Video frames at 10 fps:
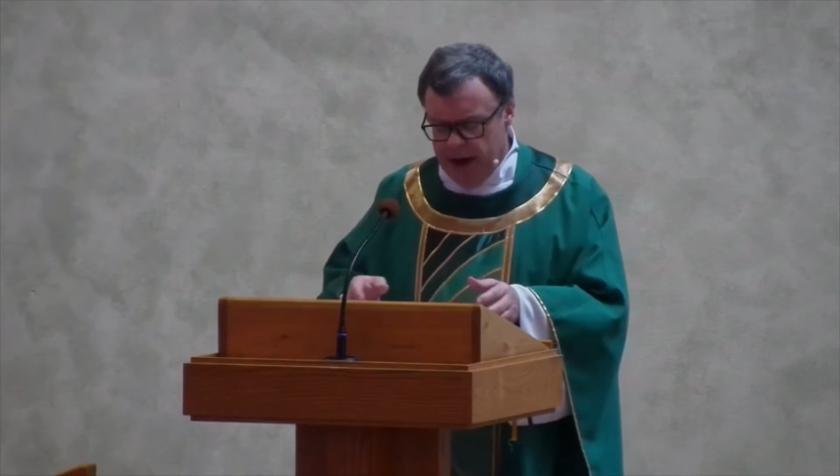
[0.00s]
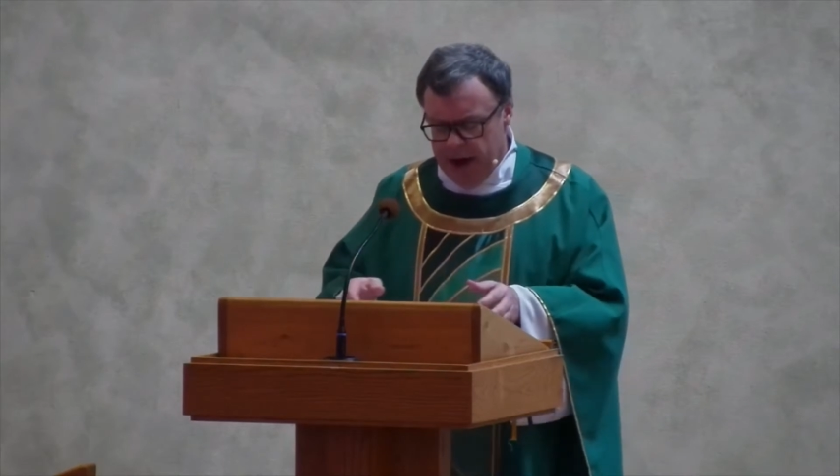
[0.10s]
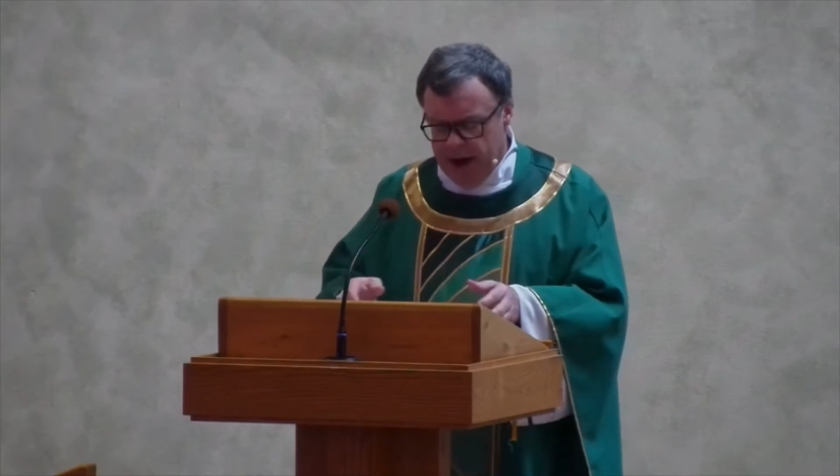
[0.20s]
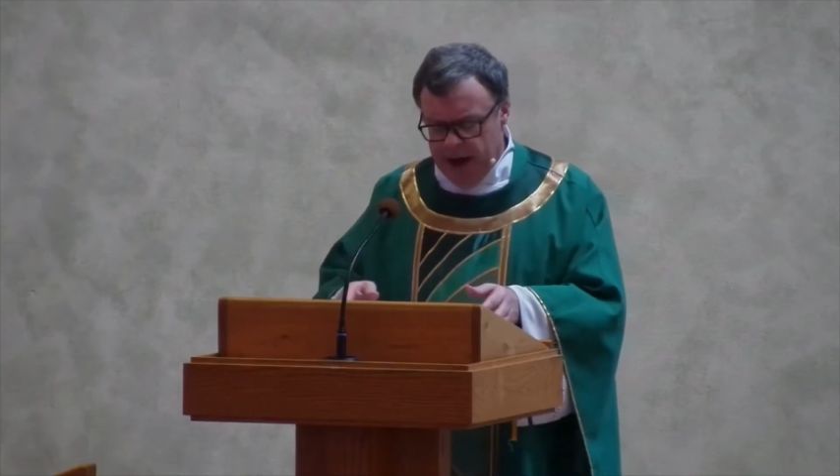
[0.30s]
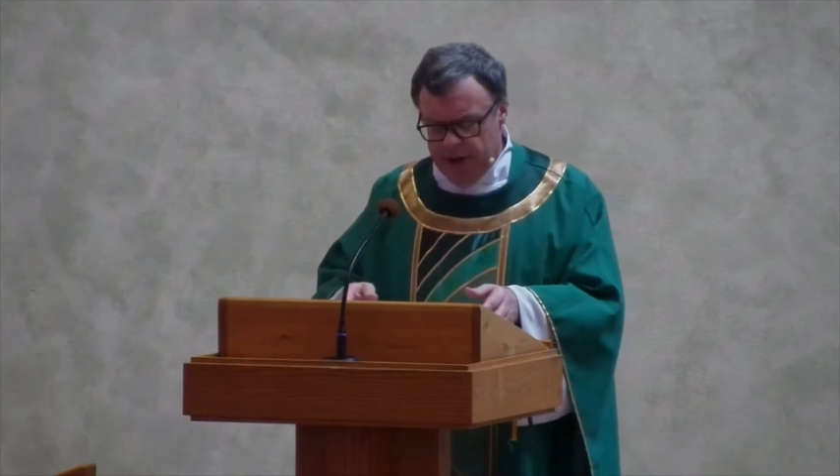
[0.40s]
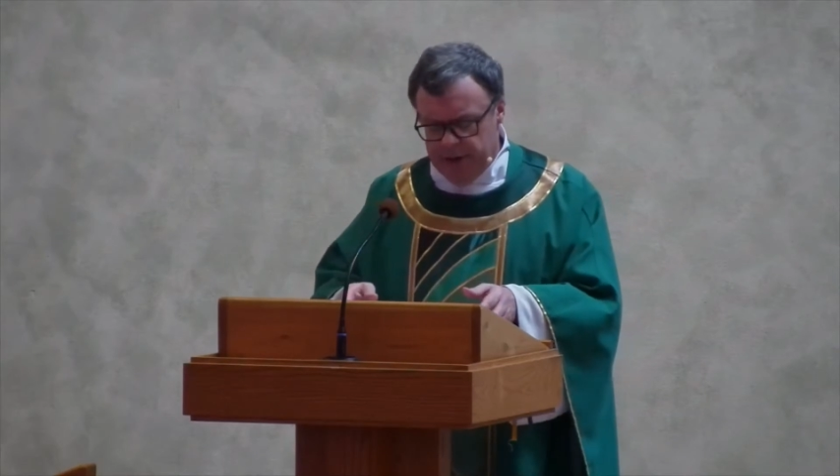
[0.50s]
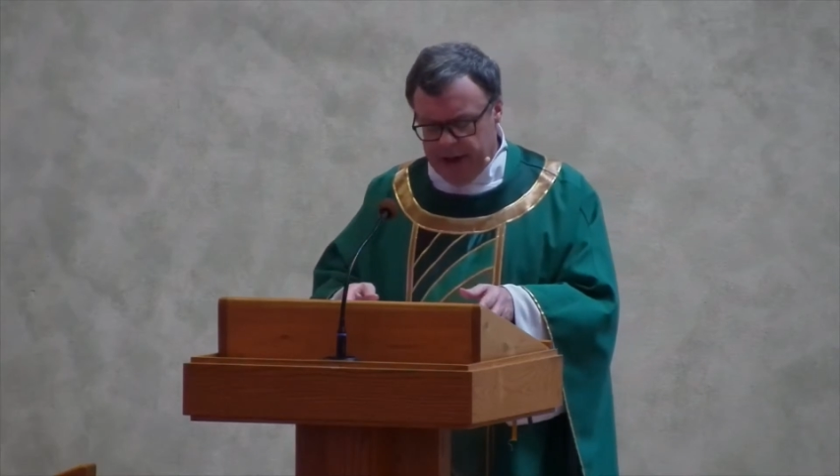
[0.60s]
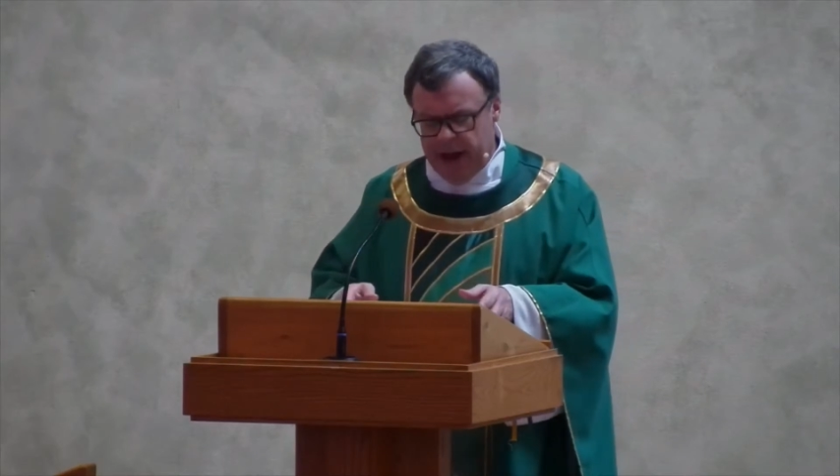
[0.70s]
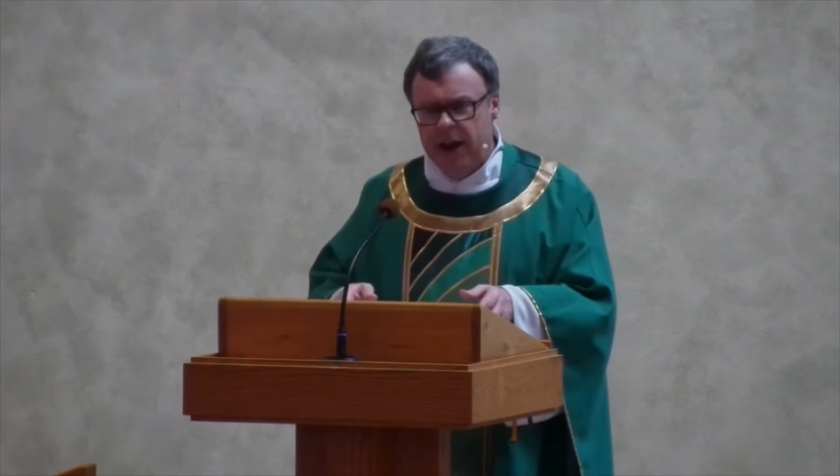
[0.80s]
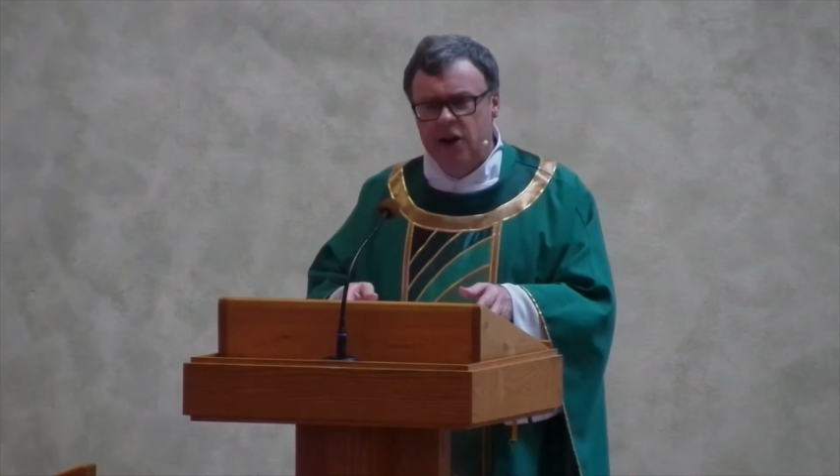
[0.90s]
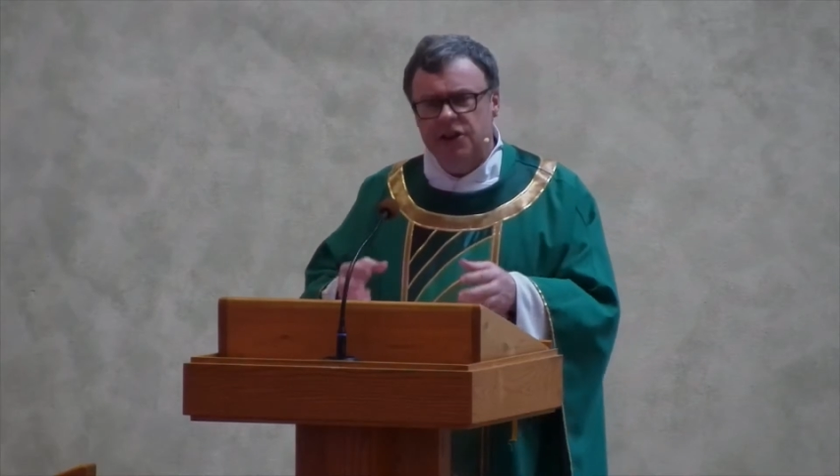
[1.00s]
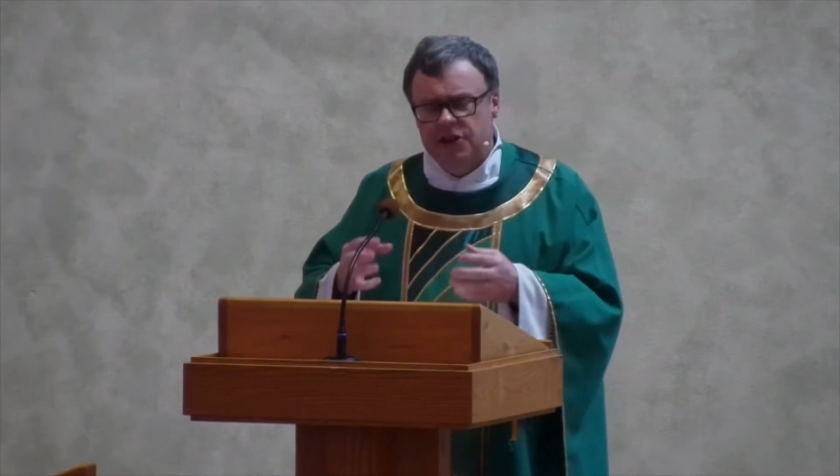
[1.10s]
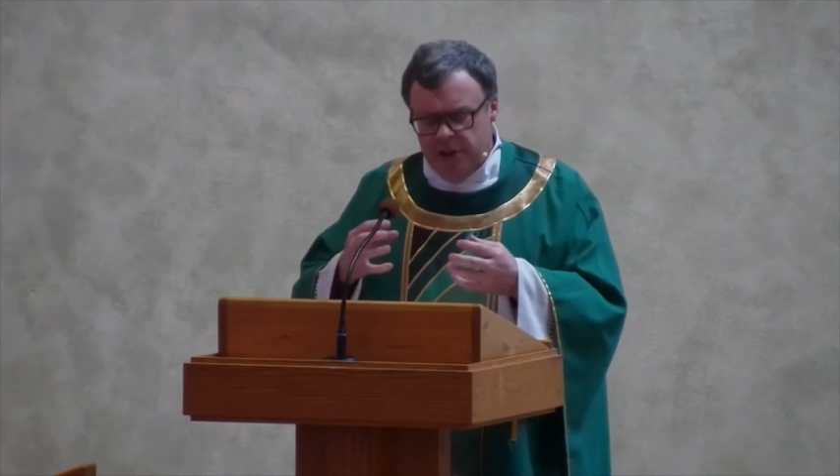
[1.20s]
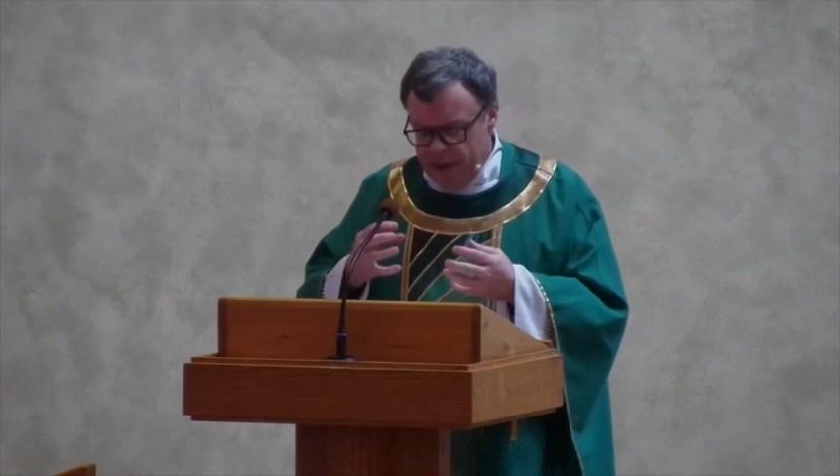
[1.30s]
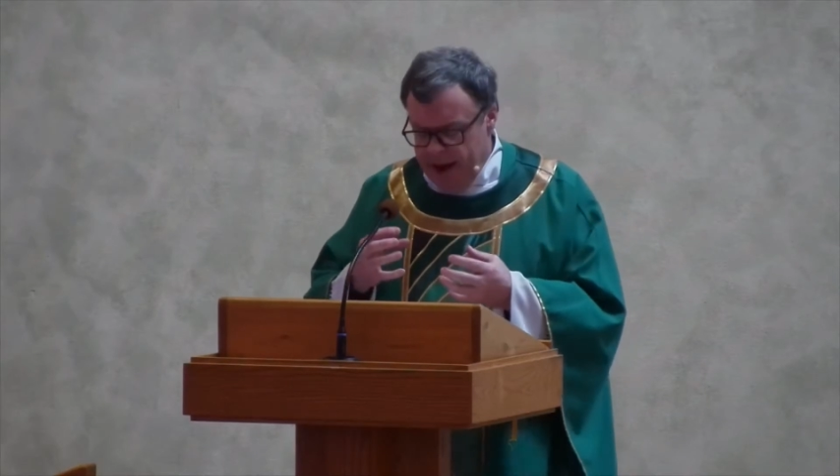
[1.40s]
how the cares and
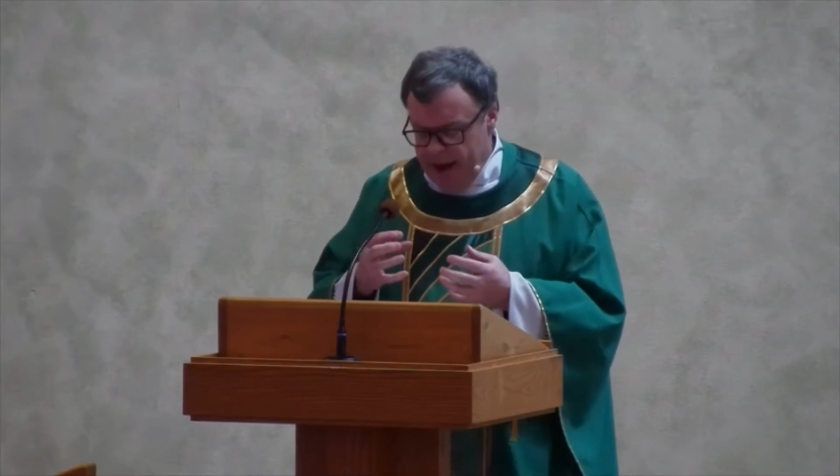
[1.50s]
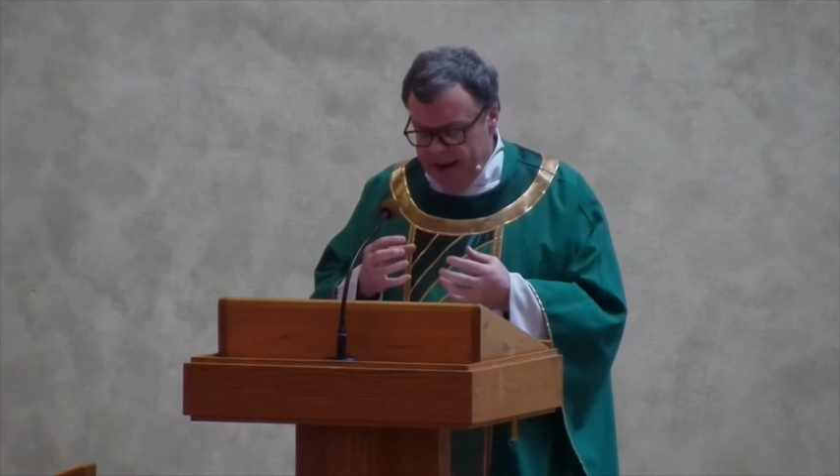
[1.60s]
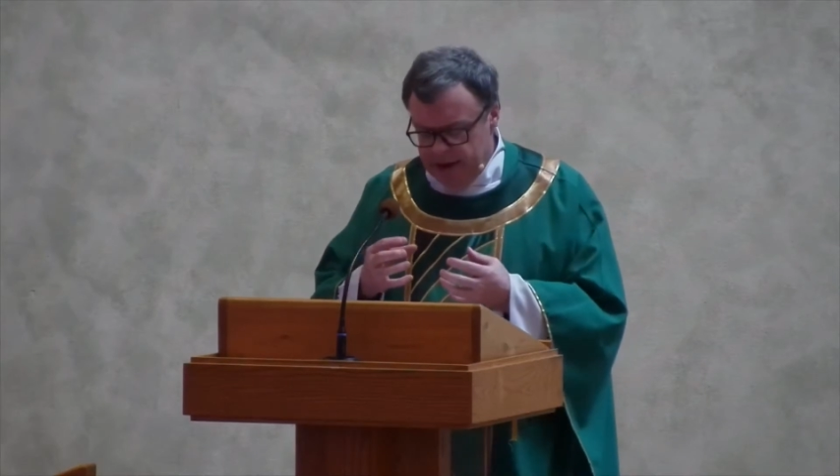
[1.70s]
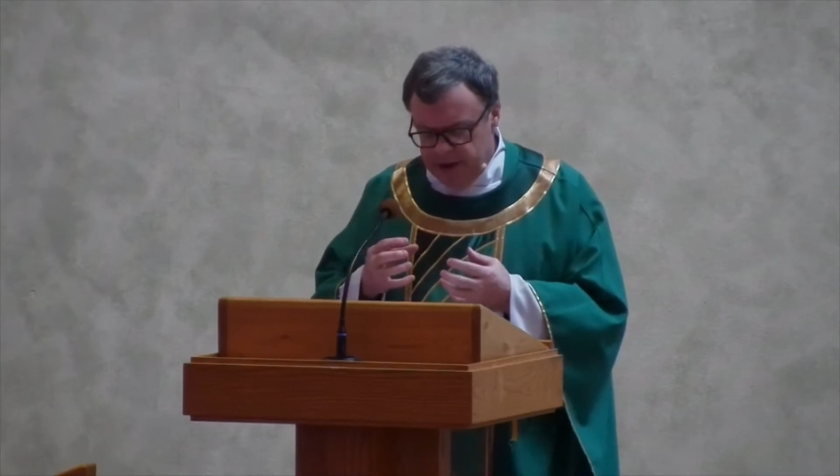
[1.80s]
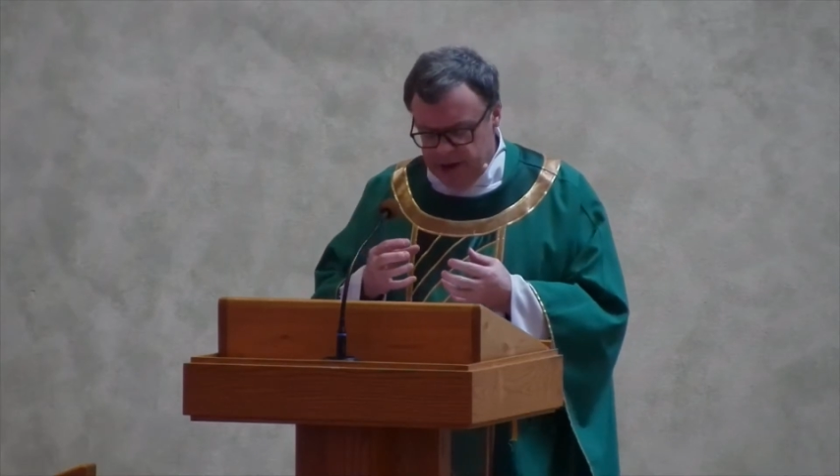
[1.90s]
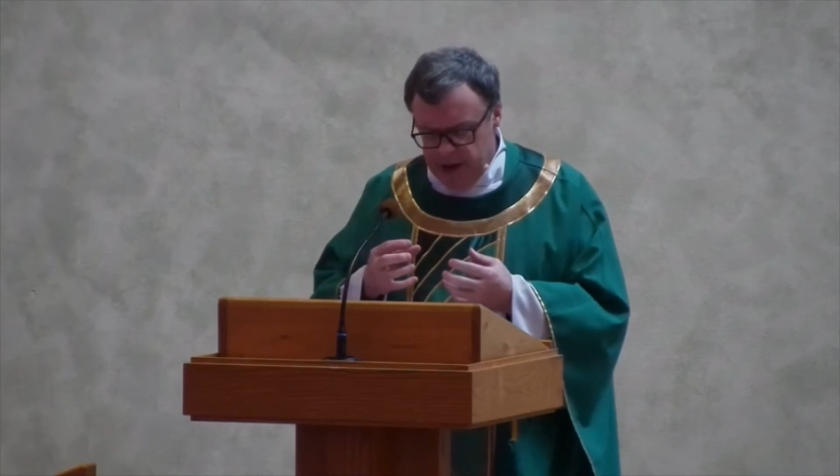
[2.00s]
demands